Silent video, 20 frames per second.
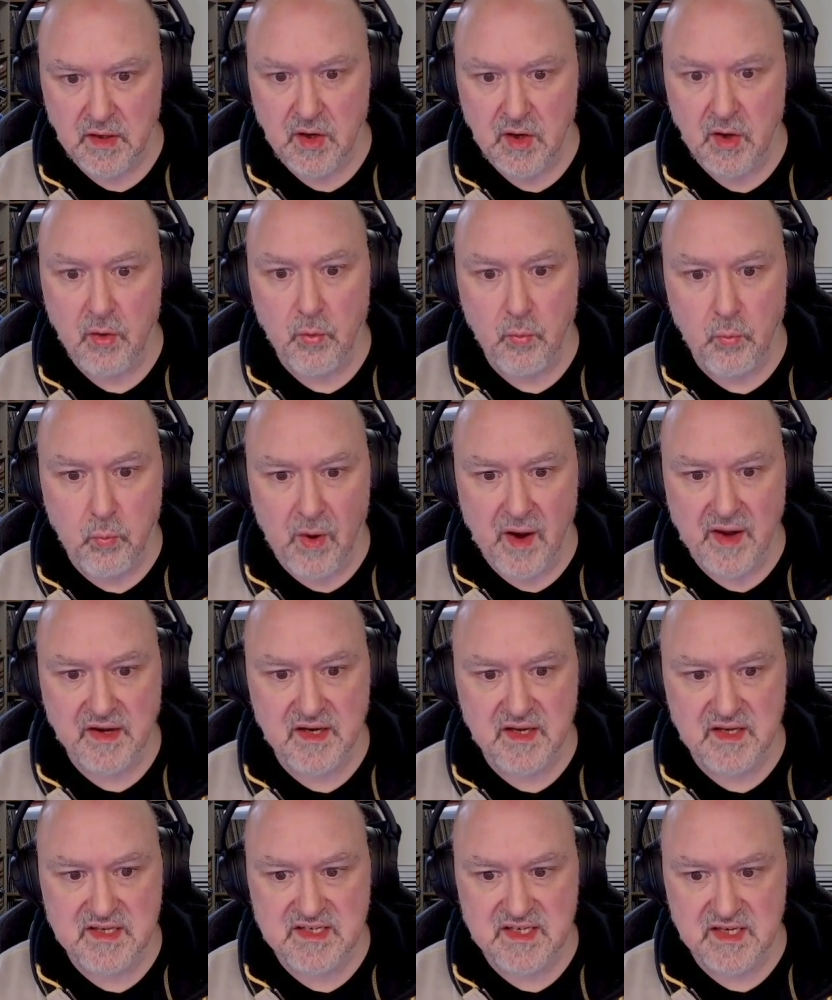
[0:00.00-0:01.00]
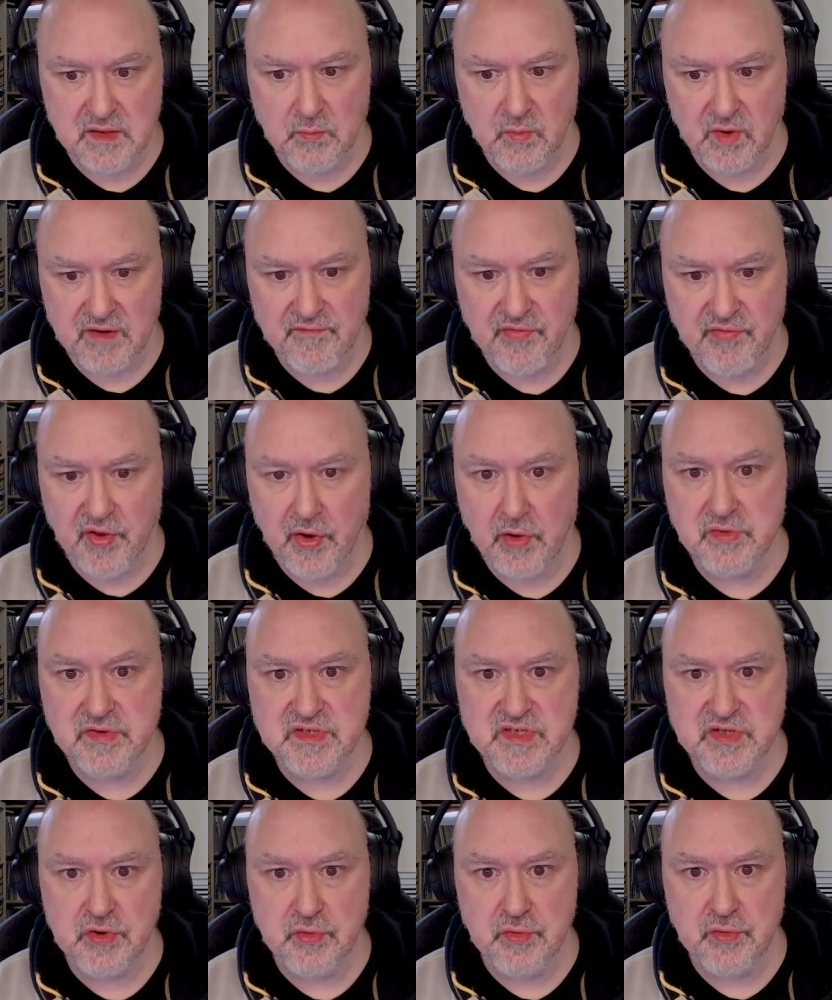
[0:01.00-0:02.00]
One is in one of
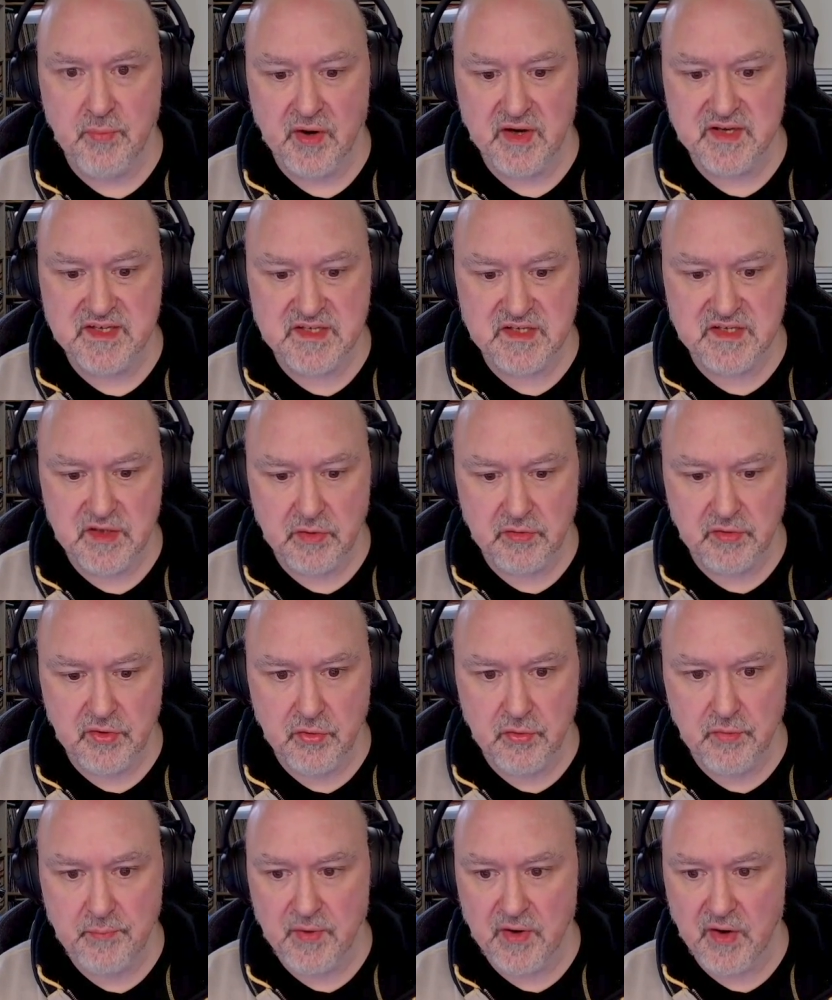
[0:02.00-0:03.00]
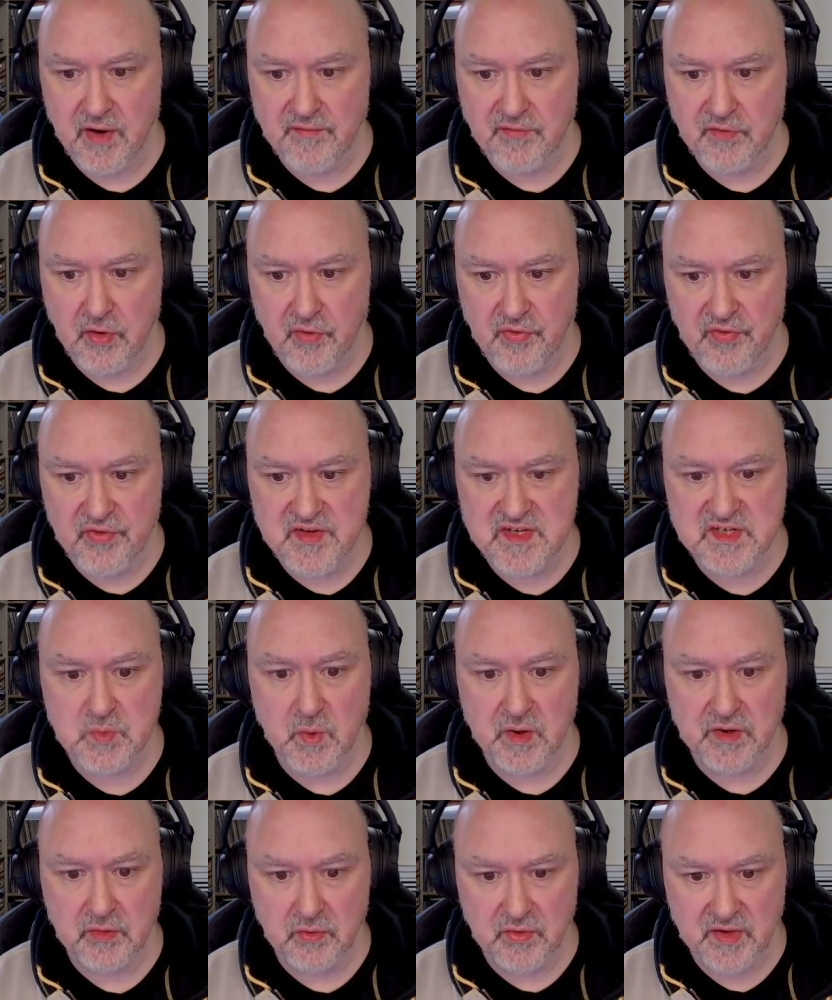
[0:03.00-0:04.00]
those two by Sudoku, but I've got this
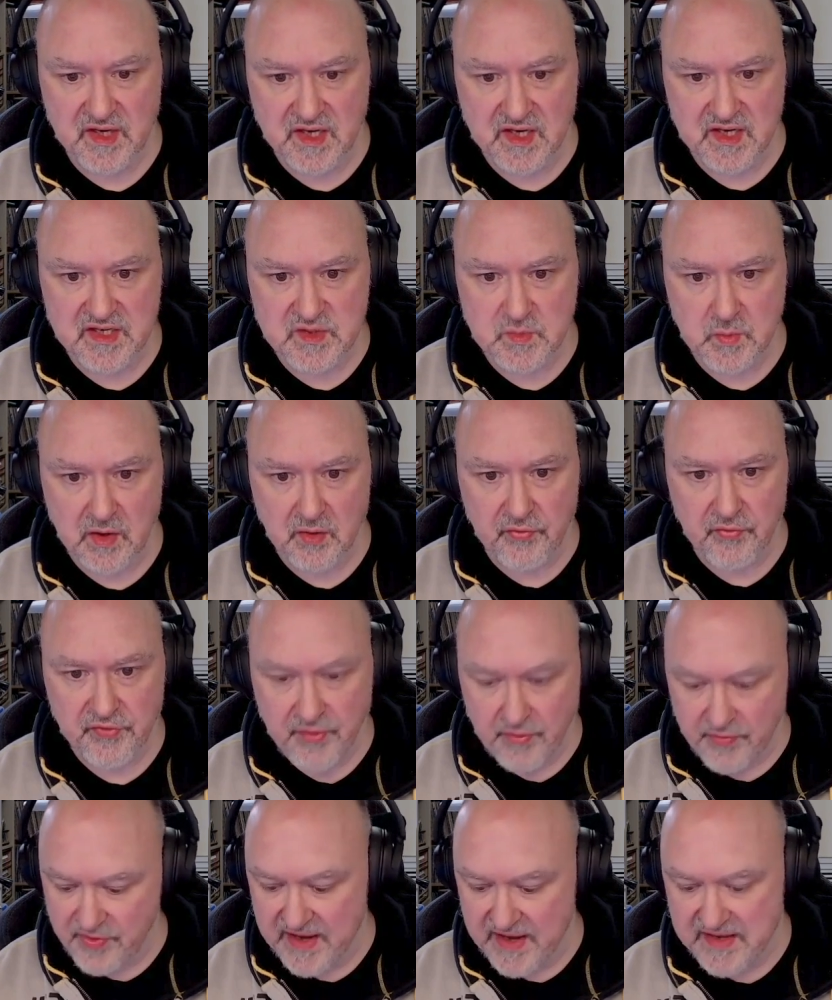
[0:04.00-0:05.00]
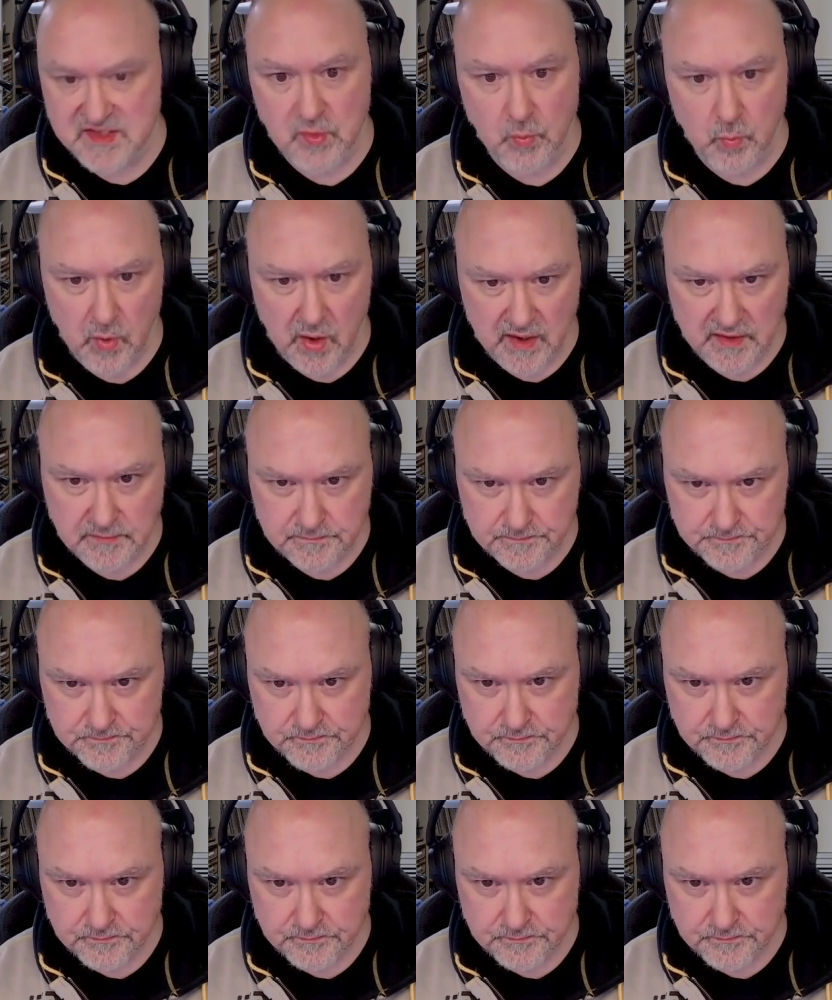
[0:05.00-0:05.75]
one looking in as well. So that's a one.